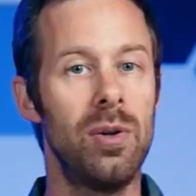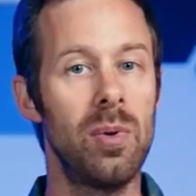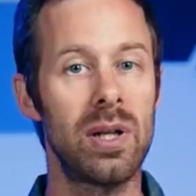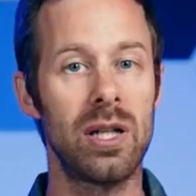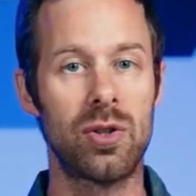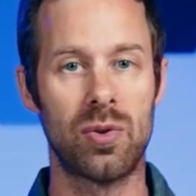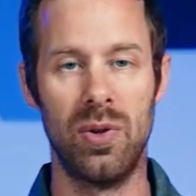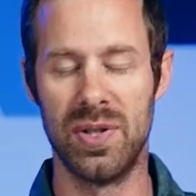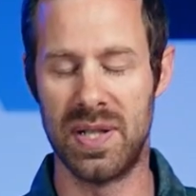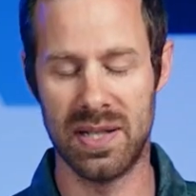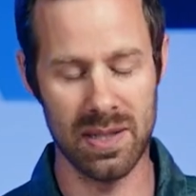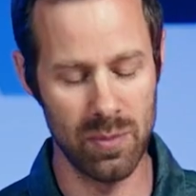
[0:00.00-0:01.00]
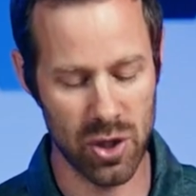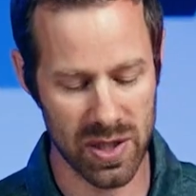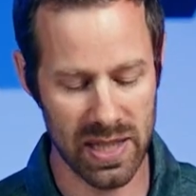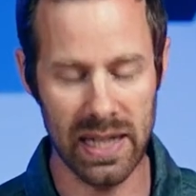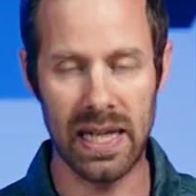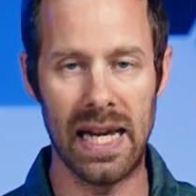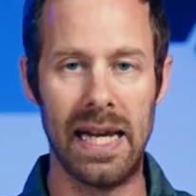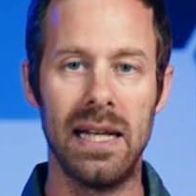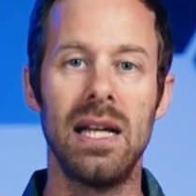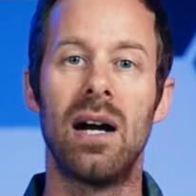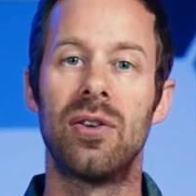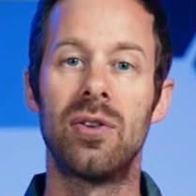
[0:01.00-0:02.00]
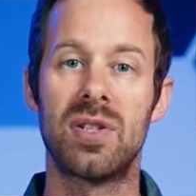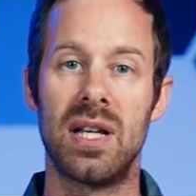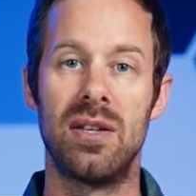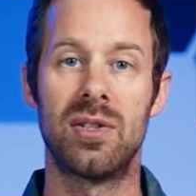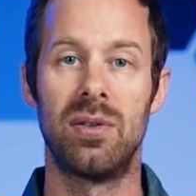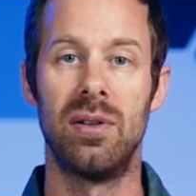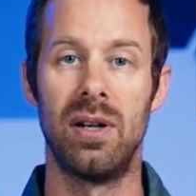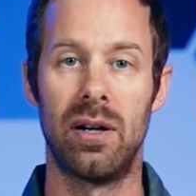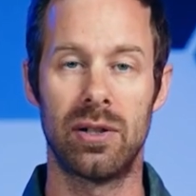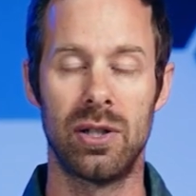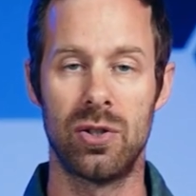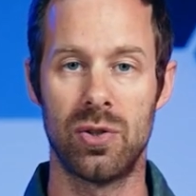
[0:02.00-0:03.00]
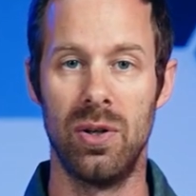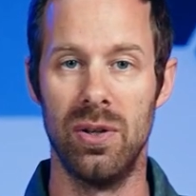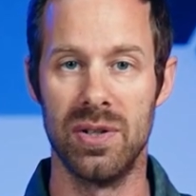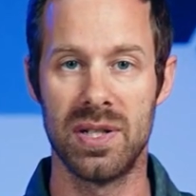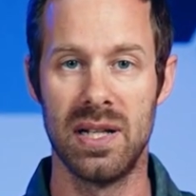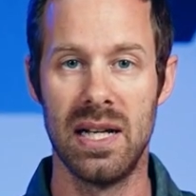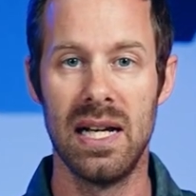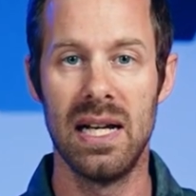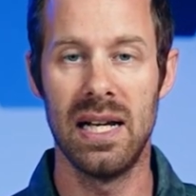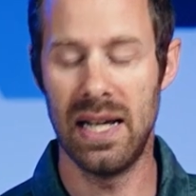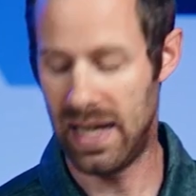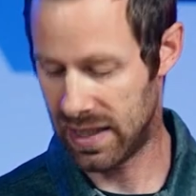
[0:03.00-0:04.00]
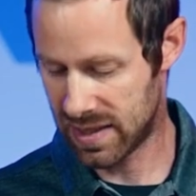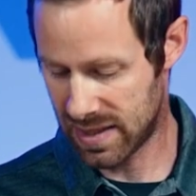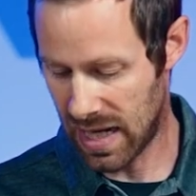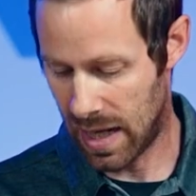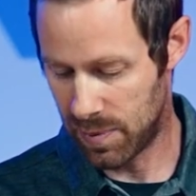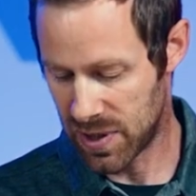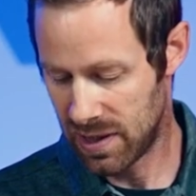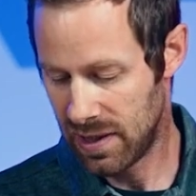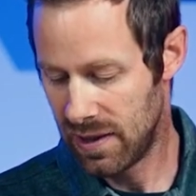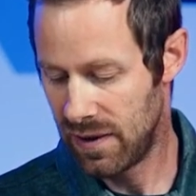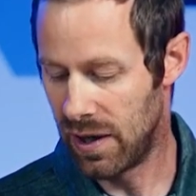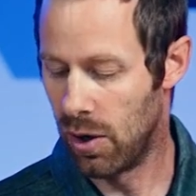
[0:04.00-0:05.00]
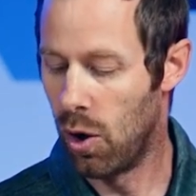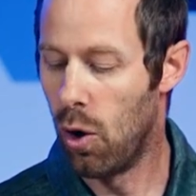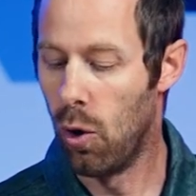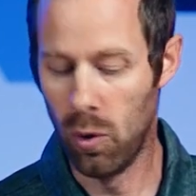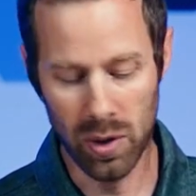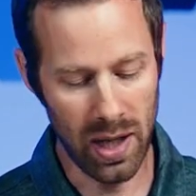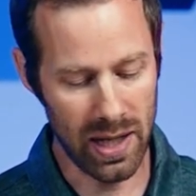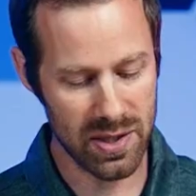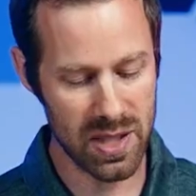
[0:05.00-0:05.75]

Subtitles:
to a control system just like any other sensor in our controls. Except they're a whole lot